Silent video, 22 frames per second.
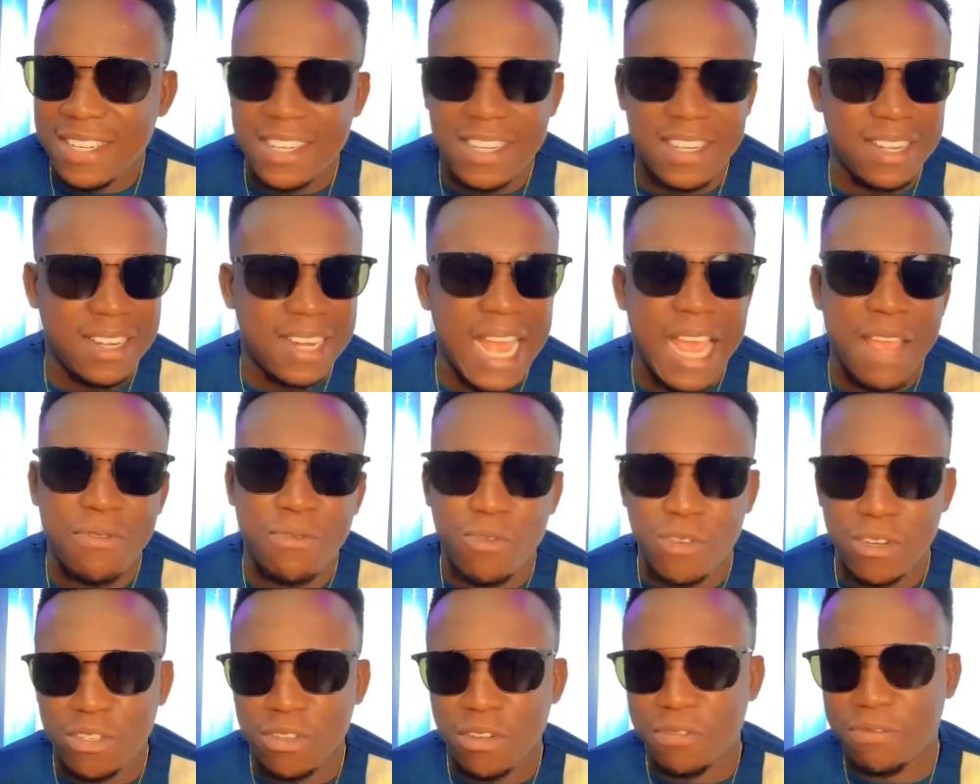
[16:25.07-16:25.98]
life
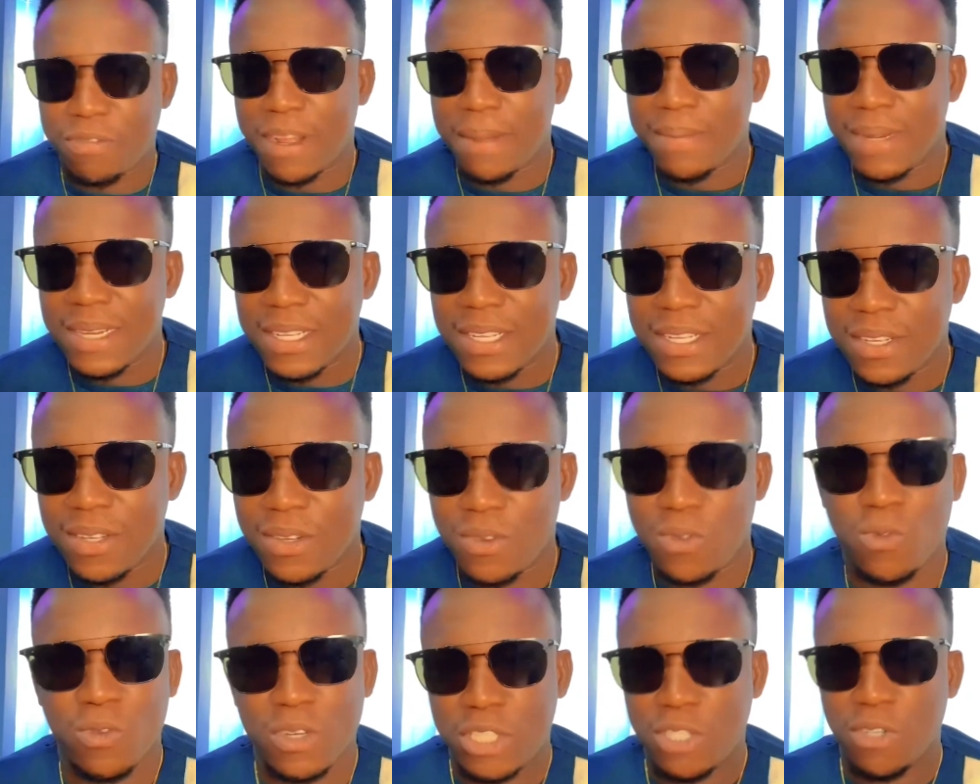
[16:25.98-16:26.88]
with your family,
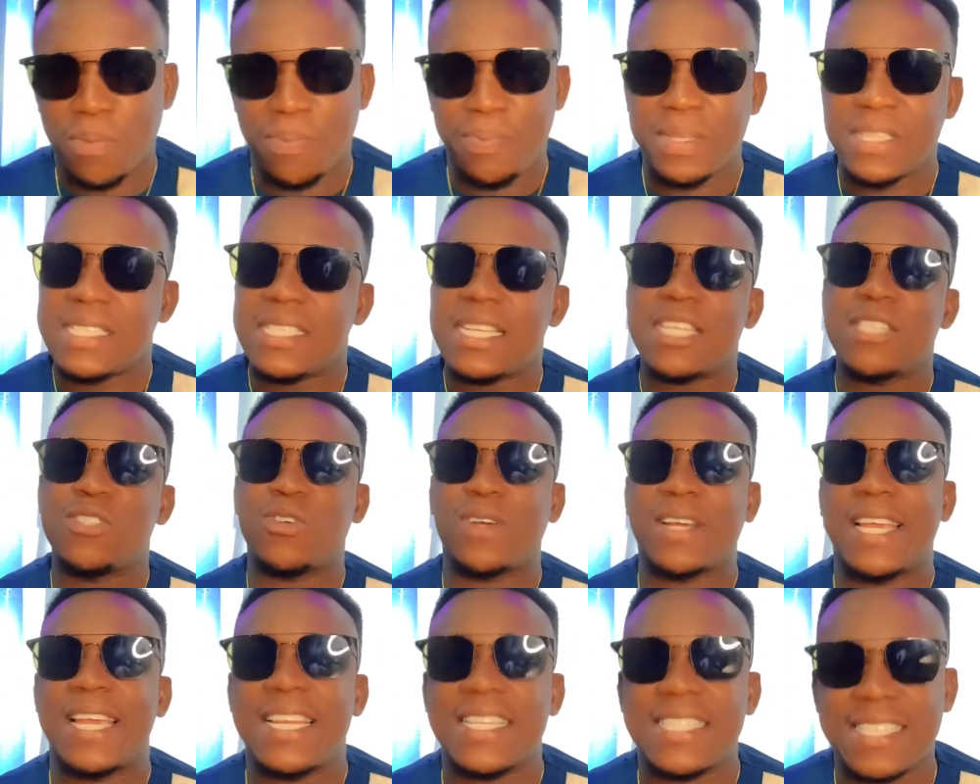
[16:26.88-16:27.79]
with your business, your
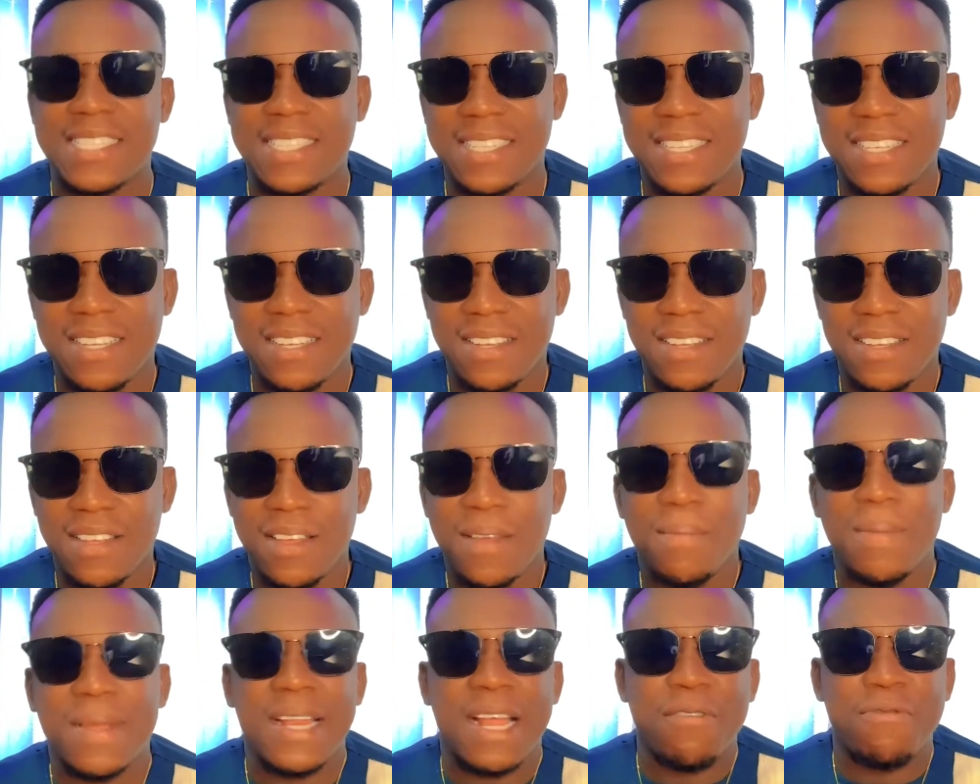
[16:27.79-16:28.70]
kids.
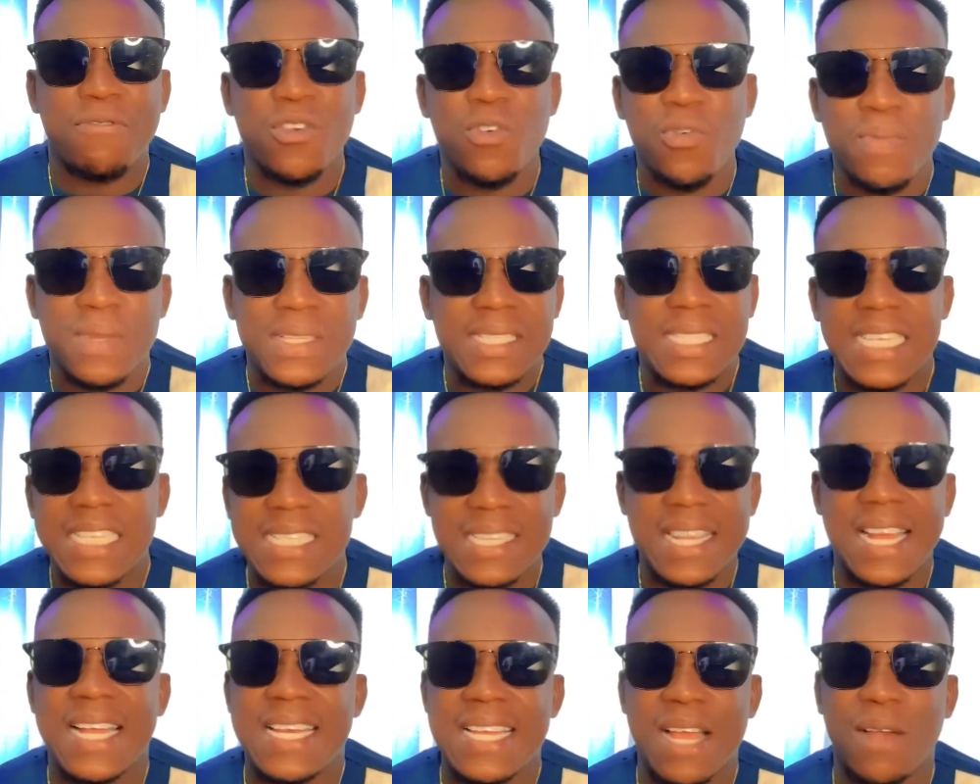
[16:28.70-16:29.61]
But if you be sees
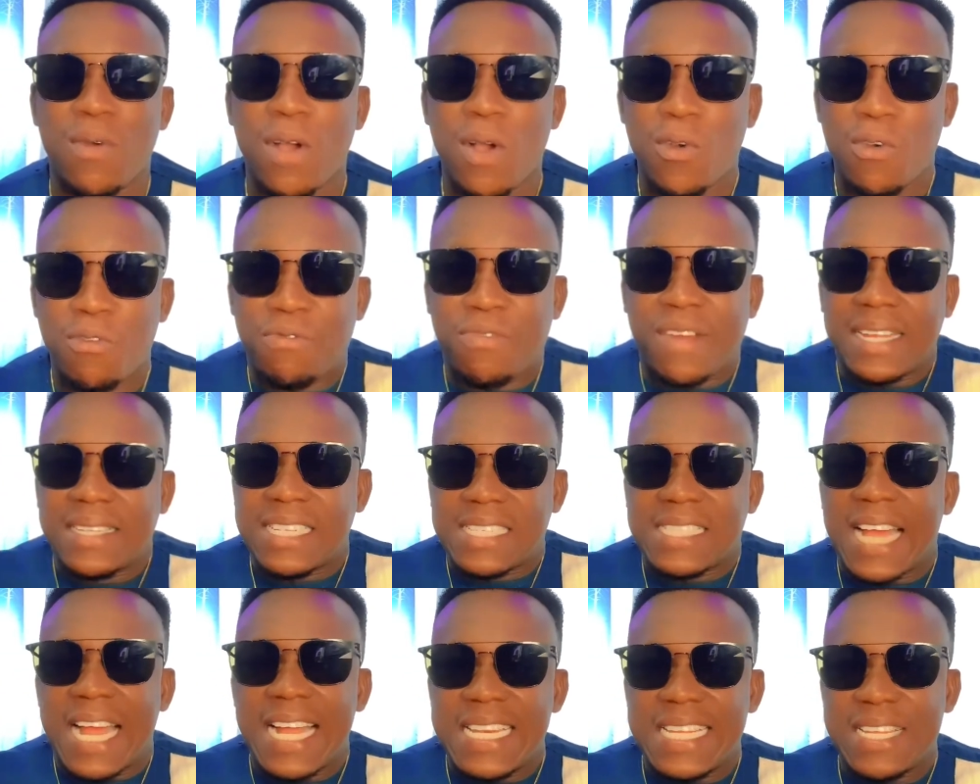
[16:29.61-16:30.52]
cardia quako fight
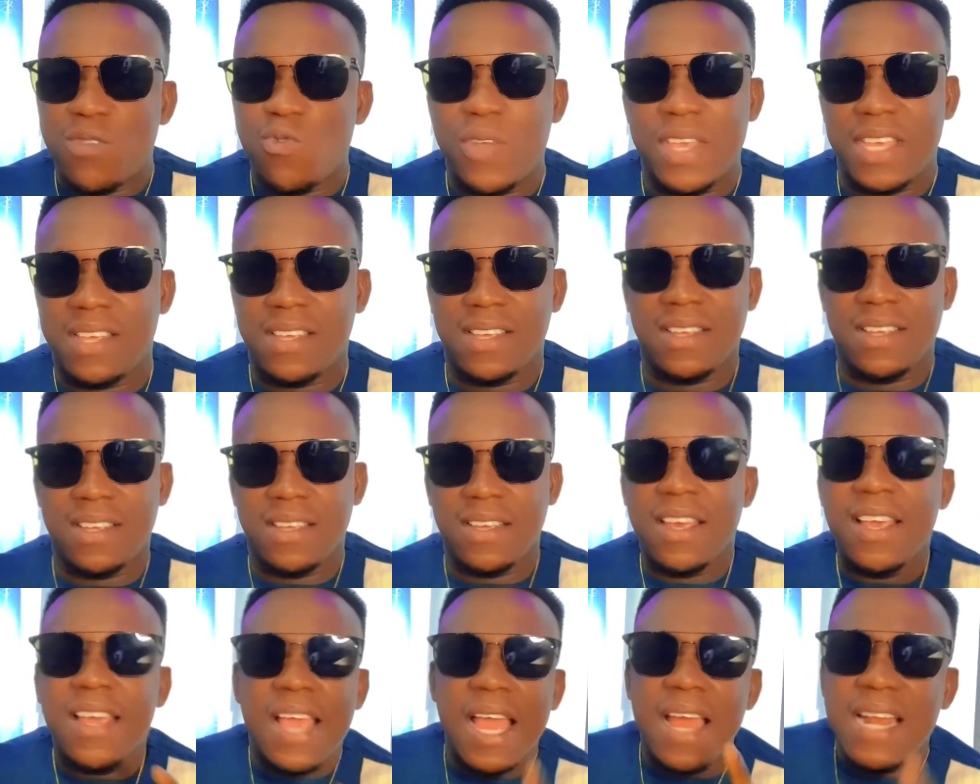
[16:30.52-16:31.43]
this idea we.
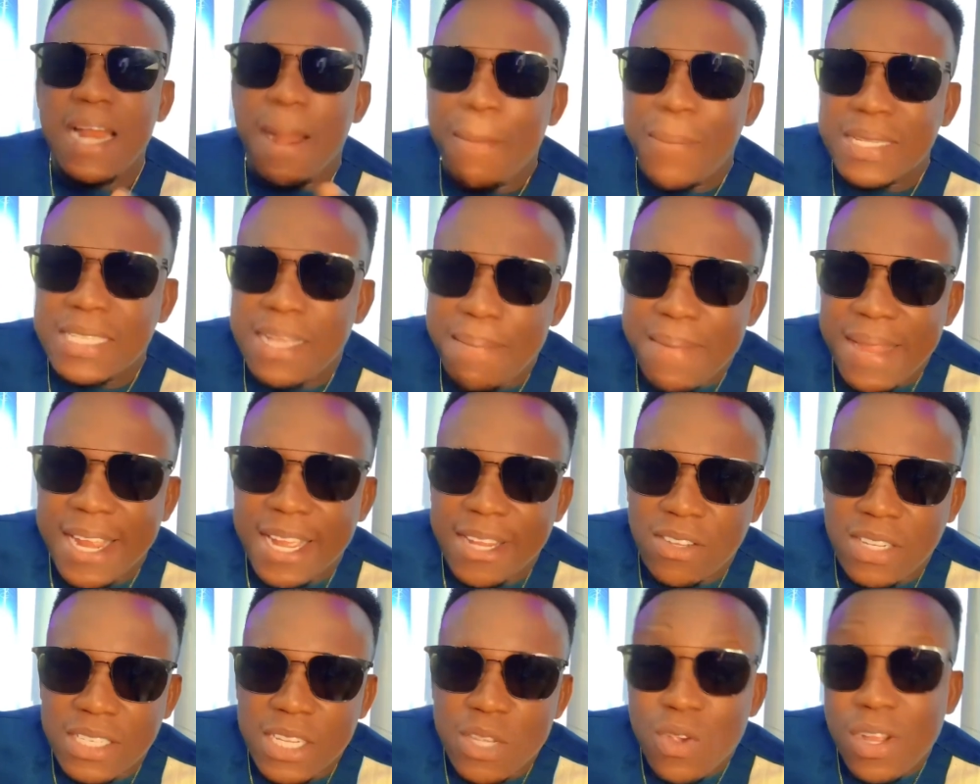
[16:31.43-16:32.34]
And now person may catch
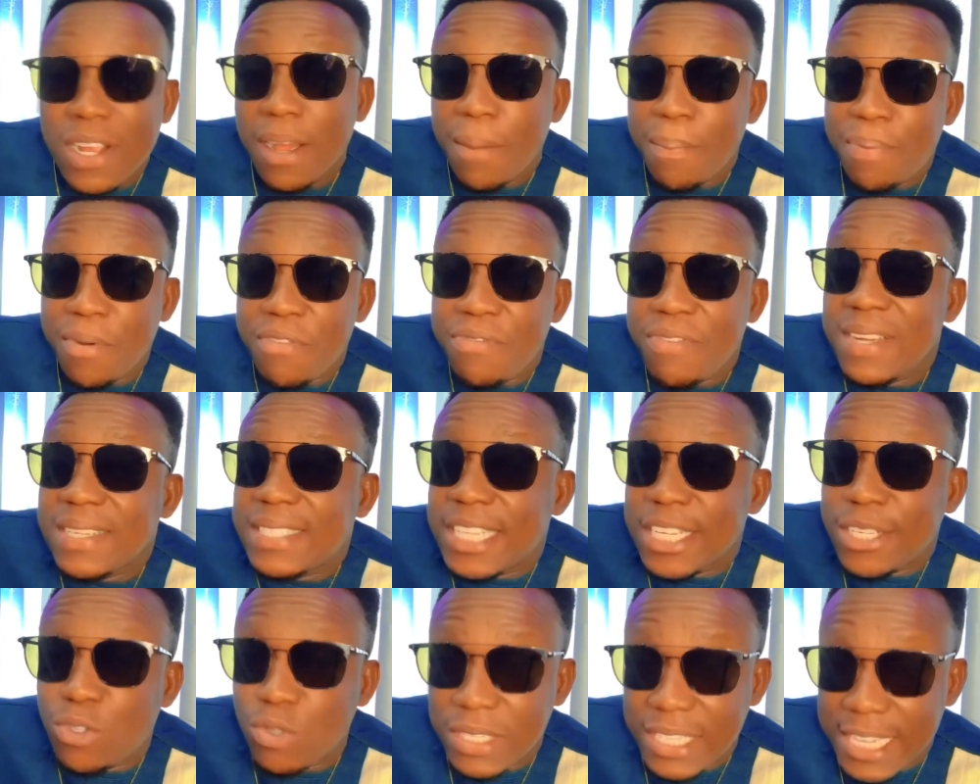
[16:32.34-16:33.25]
you say you can prevent
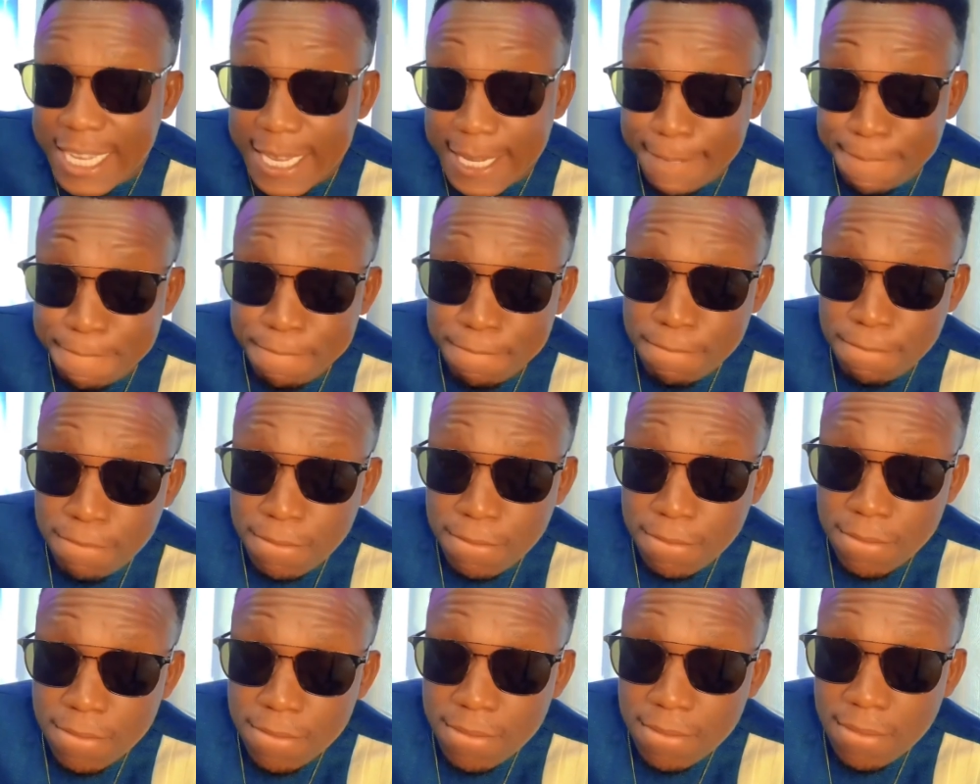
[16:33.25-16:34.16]
it today.
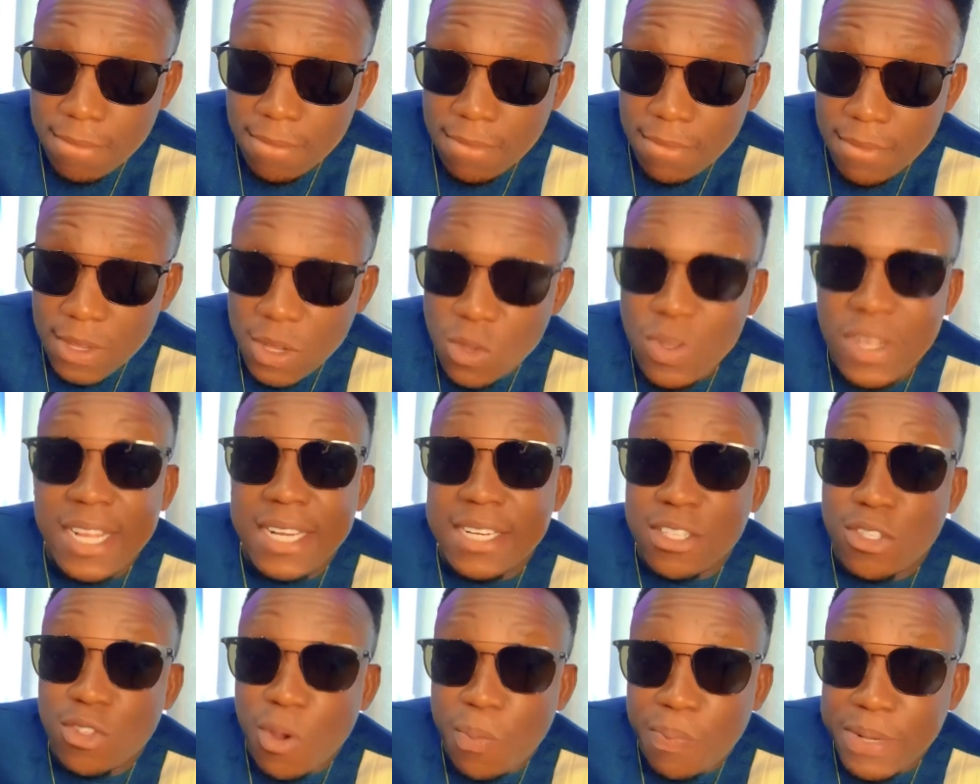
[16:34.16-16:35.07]
You can
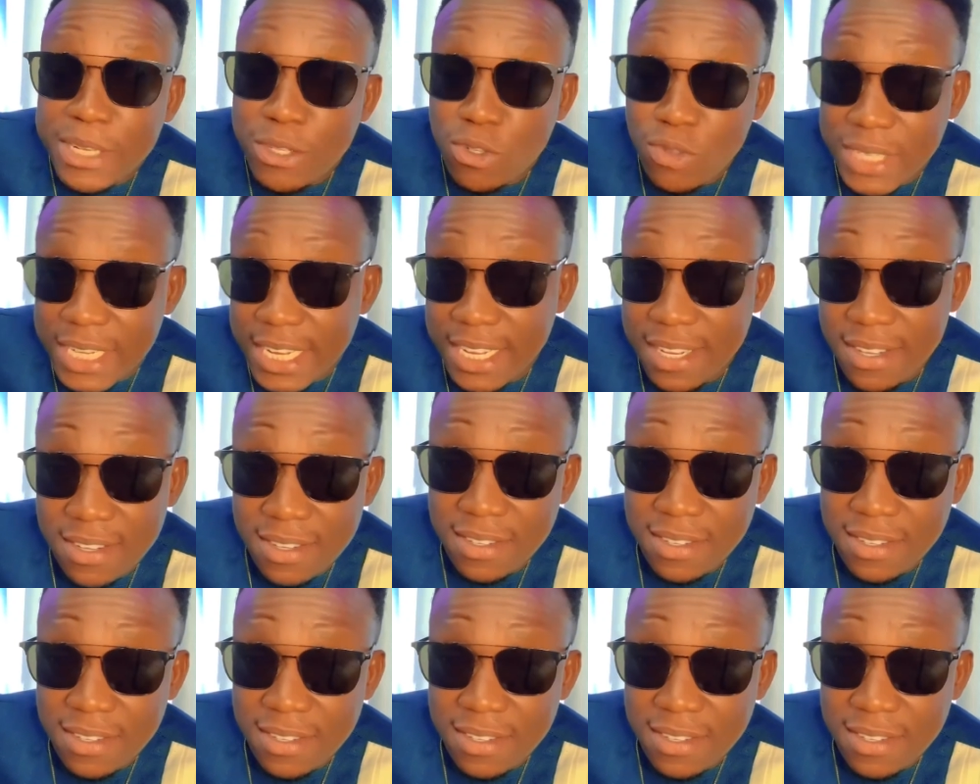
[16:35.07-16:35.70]
stop it today.